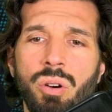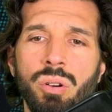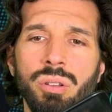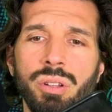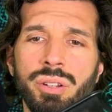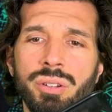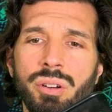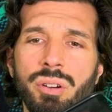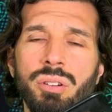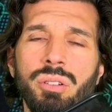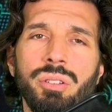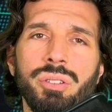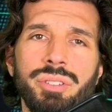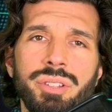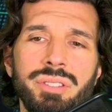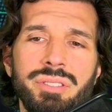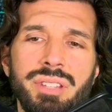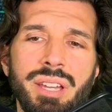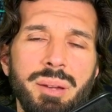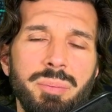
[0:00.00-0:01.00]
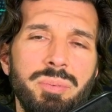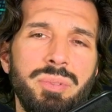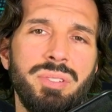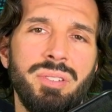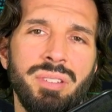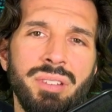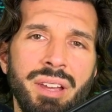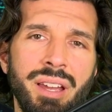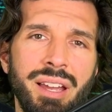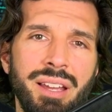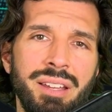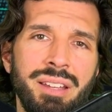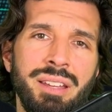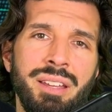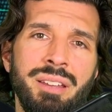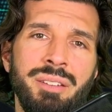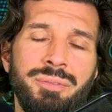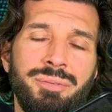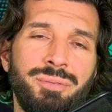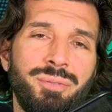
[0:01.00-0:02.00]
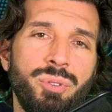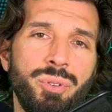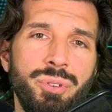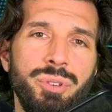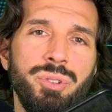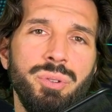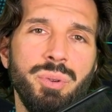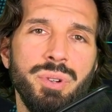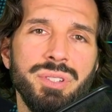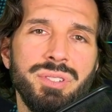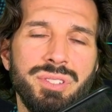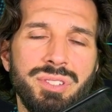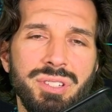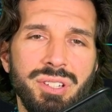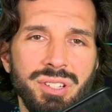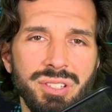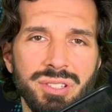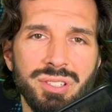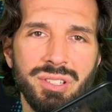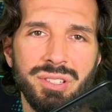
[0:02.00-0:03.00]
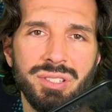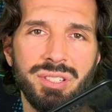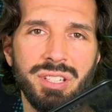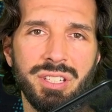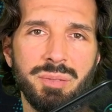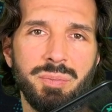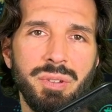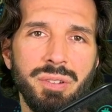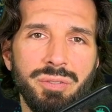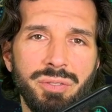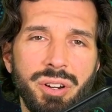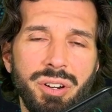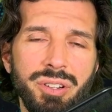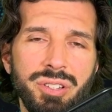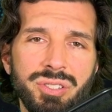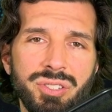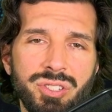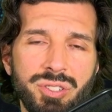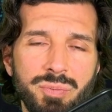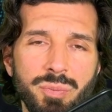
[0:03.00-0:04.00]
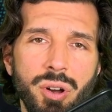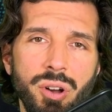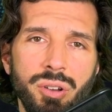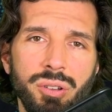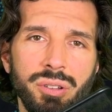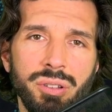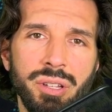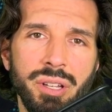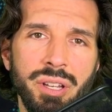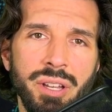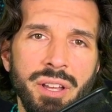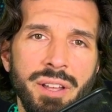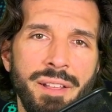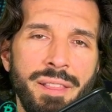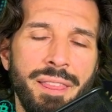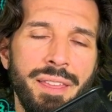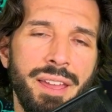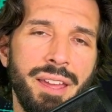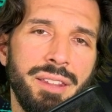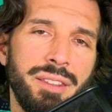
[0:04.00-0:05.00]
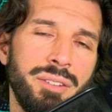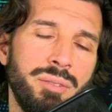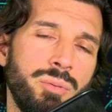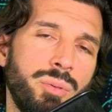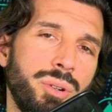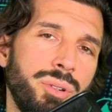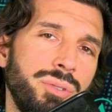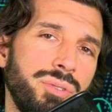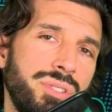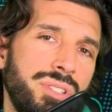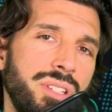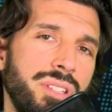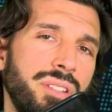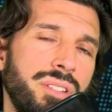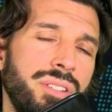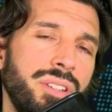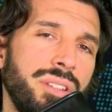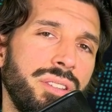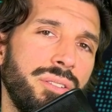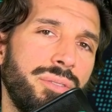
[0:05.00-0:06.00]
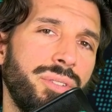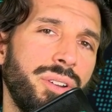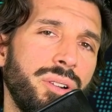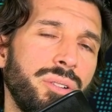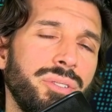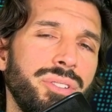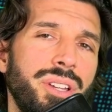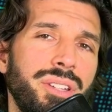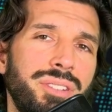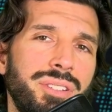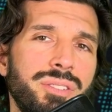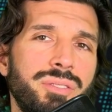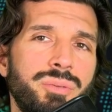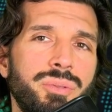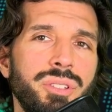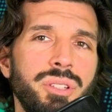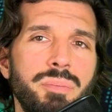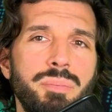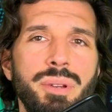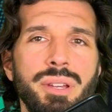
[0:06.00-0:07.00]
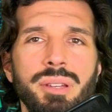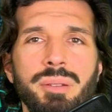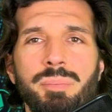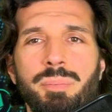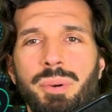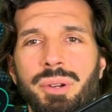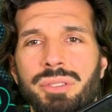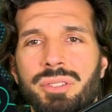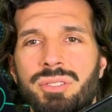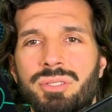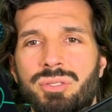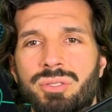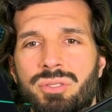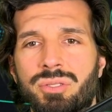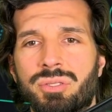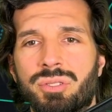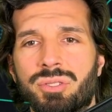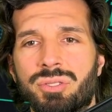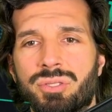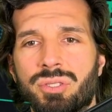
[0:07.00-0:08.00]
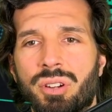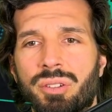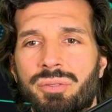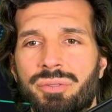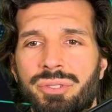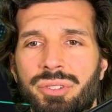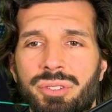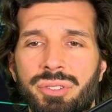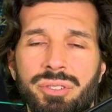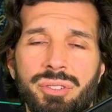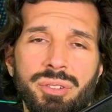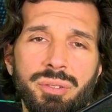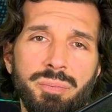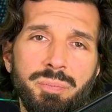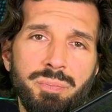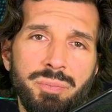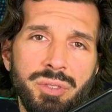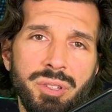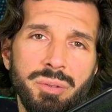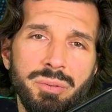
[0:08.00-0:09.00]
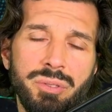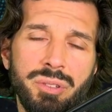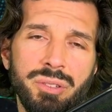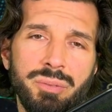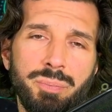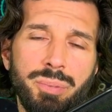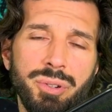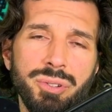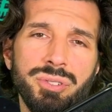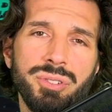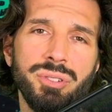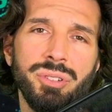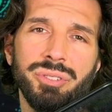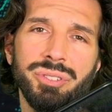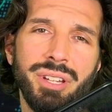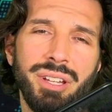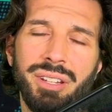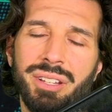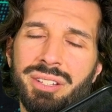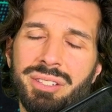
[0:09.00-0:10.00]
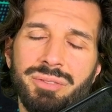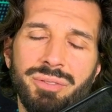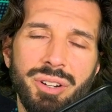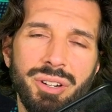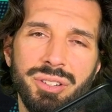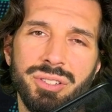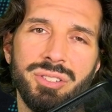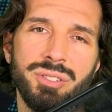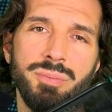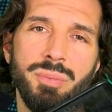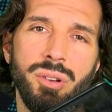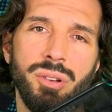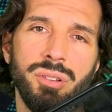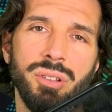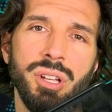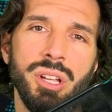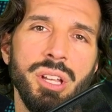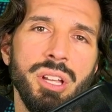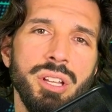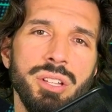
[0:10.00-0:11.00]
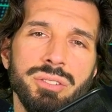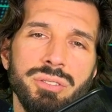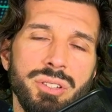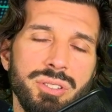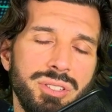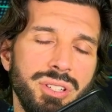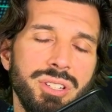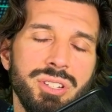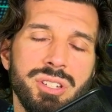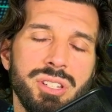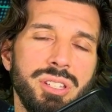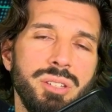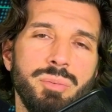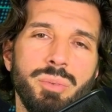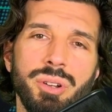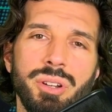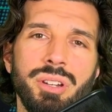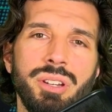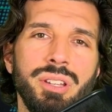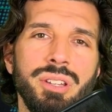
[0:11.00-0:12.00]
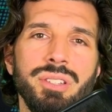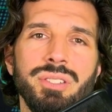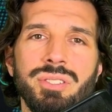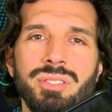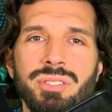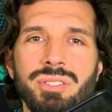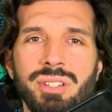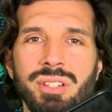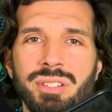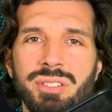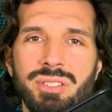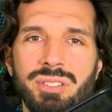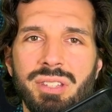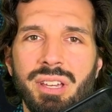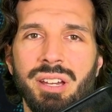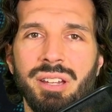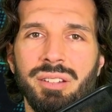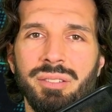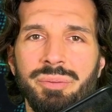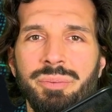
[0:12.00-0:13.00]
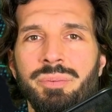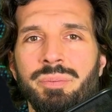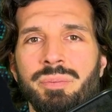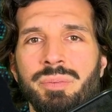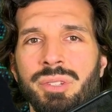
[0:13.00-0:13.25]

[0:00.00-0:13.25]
all in all, the debt for the US citizens has been very small. And where you see the federal debt is really big, but the personal debt is very small. So essentially what it is, it's that,